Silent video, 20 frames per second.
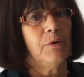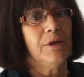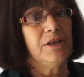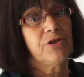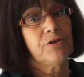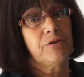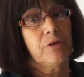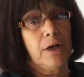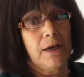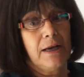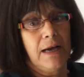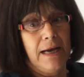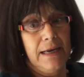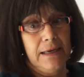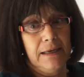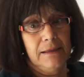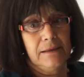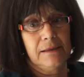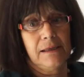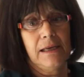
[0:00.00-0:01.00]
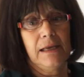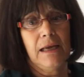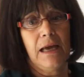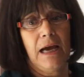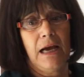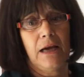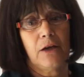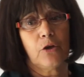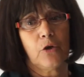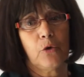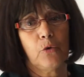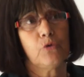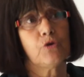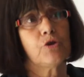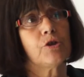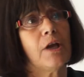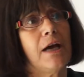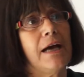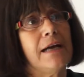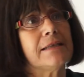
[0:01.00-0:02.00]
which currently are
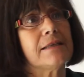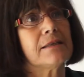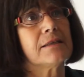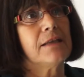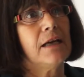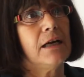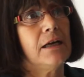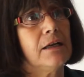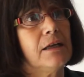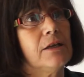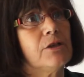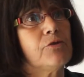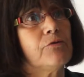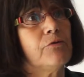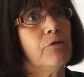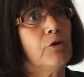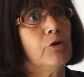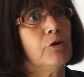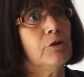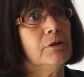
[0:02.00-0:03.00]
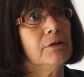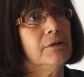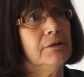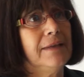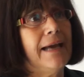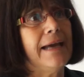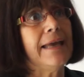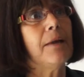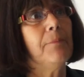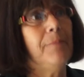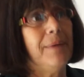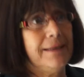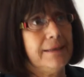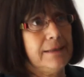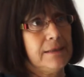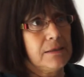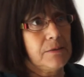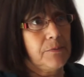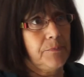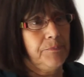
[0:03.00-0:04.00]
used as targets for
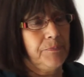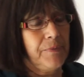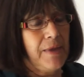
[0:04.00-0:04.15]
diabetes.